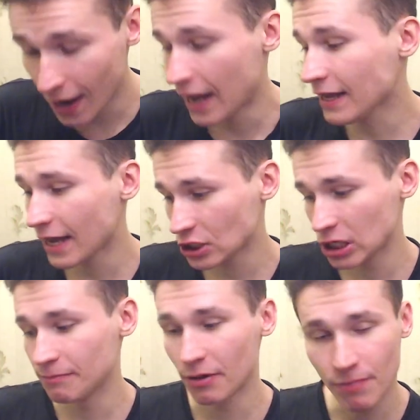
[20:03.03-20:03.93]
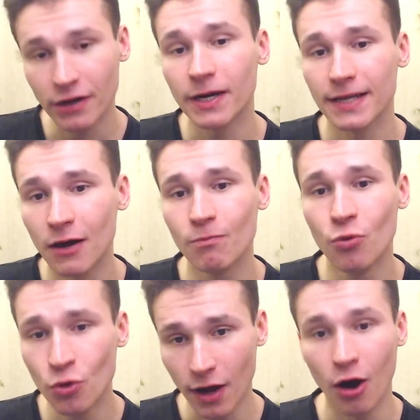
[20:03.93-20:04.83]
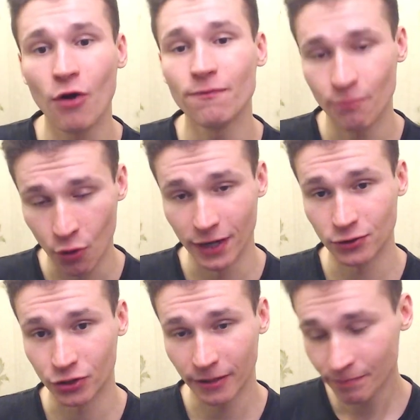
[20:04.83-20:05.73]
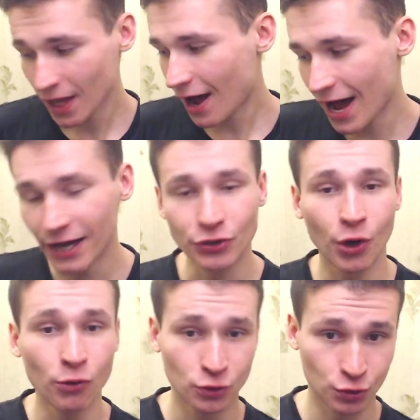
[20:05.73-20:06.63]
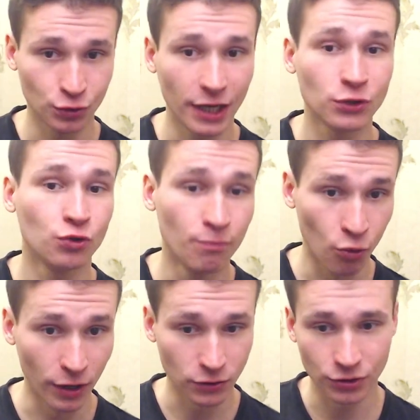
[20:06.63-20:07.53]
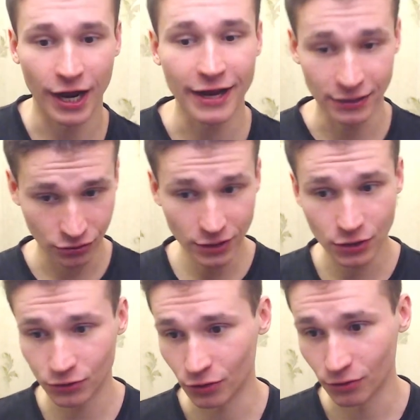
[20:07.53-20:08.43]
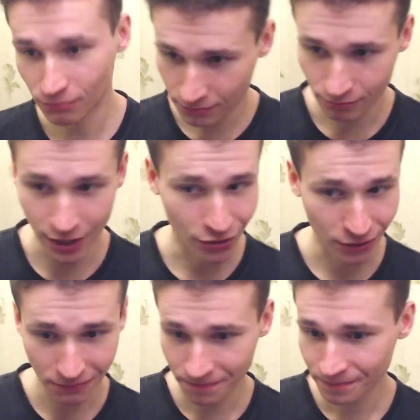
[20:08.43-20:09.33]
I actually prepare right now book of poetry. I wrote today two poetry. I can read it to you, by the way.